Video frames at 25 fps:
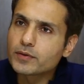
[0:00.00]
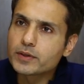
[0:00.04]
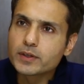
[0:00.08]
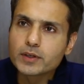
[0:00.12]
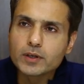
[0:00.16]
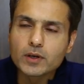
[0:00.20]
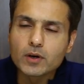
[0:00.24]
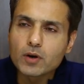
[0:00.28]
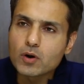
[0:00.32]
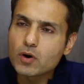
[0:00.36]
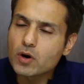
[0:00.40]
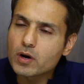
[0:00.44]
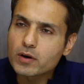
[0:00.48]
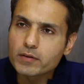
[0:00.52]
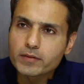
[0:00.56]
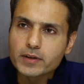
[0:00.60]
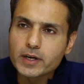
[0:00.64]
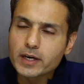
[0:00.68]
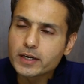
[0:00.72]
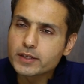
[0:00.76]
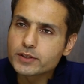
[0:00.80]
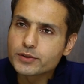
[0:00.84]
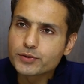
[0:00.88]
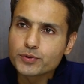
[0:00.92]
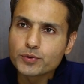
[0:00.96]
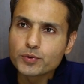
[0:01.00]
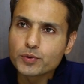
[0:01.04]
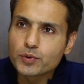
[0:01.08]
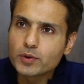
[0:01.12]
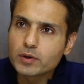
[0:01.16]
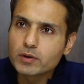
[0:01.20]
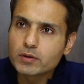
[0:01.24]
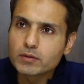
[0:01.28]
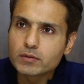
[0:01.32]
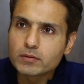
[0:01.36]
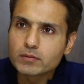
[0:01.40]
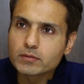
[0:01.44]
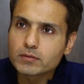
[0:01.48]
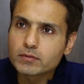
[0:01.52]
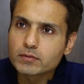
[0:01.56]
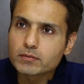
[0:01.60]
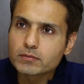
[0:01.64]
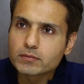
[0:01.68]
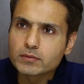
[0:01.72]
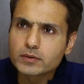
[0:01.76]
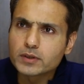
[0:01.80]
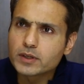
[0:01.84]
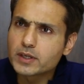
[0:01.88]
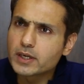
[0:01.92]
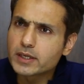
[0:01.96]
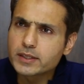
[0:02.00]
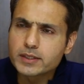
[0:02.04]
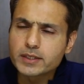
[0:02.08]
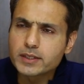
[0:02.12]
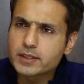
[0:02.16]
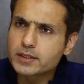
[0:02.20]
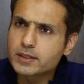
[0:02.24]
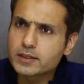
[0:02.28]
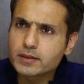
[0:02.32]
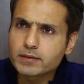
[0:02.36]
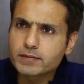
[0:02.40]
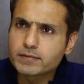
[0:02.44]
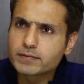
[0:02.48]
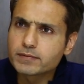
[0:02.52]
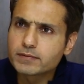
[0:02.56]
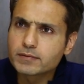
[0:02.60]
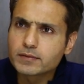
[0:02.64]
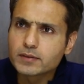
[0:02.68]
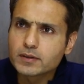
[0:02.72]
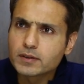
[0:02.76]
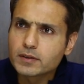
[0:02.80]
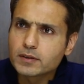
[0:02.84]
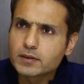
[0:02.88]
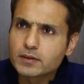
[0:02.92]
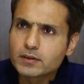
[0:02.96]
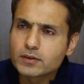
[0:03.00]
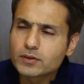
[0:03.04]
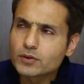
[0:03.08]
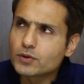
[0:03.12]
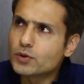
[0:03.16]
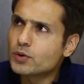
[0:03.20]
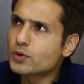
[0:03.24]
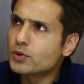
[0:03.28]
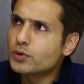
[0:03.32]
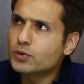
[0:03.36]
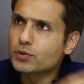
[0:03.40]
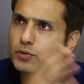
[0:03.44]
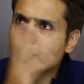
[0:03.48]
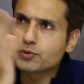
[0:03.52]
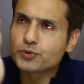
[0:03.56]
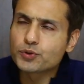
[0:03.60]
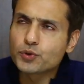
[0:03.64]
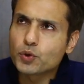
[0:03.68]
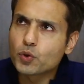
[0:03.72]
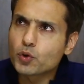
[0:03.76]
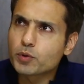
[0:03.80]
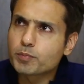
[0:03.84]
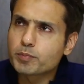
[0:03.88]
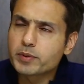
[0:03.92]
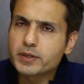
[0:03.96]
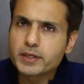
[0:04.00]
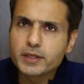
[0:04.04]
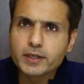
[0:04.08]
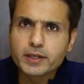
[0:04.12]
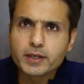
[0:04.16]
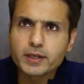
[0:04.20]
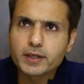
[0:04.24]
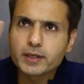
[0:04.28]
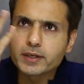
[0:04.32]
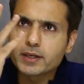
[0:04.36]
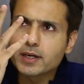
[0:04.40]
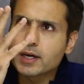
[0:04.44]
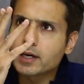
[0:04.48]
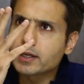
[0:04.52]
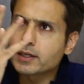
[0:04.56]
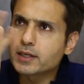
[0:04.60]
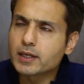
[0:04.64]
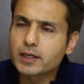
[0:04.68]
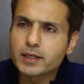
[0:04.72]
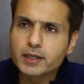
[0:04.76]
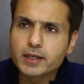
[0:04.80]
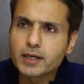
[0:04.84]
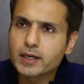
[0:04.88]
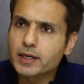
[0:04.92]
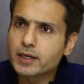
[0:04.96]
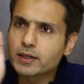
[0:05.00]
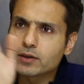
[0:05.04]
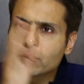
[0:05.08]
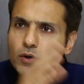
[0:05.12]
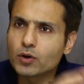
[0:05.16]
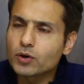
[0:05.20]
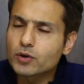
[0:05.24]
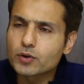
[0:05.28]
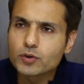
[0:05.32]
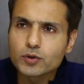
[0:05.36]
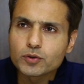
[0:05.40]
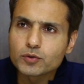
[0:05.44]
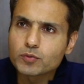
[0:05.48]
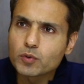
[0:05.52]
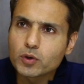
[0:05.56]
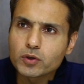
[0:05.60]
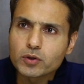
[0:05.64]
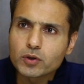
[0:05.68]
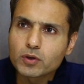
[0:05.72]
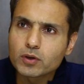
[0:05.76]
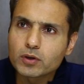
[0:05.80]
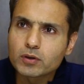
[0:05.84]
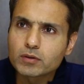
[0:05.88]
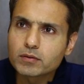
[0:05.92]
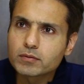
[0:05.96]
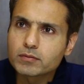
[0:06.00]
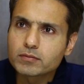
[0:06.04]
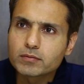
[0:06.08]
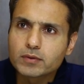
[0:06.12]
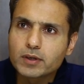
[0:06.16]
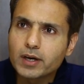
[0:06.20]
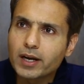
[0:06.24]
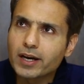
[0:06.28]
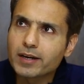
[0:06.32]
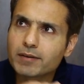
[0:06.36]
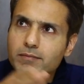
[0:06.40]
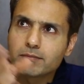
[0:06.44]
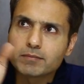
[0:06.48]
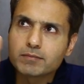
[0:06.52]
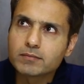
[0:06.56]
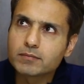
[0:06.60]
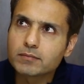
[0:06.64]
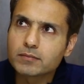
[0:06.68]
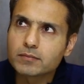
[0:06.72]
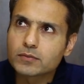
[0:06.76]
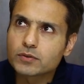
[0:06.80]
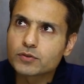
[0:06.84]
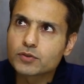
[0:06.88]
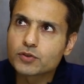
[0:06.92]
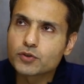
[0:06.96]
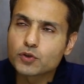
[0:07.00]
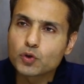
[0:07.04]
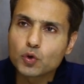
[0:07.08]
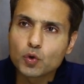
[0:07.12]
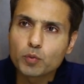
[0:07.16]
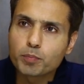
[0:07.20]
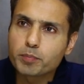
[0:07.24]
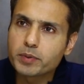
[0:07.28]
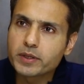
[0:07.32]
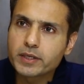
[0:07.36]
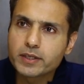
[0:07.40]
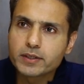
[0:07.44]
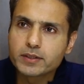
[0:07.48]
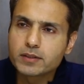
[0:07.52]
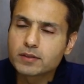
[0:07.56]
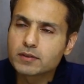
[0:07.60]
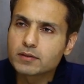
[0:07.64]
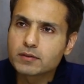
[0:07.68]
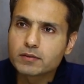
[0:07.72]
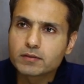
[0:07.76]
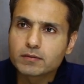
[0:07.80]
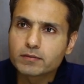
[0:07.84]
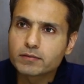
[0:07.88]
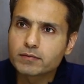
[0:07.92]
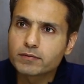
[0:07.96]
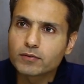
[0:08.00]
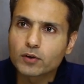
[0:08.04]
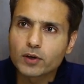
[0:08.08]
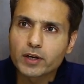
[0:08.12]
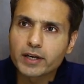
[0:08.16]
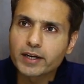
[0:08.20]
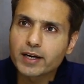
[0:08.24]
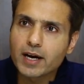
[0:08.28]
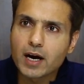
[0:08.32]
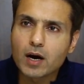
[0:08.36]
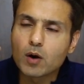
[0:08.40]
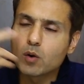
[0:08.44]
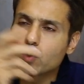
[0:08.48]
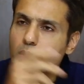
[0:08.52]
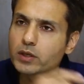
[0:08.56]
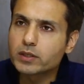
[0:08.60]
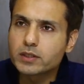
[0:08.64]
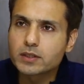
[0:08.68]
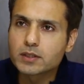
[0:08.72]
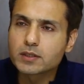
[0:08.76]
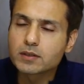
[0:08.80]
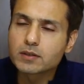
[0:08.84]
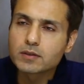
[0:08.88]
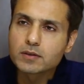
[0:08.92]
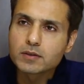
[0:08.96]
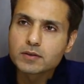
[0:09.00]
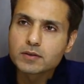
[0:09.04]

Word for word: We did a lot of that in school. Crazy stuff. Go to Chor Peak and Narkanda and God knows what all. Climb snow peaks for like hours.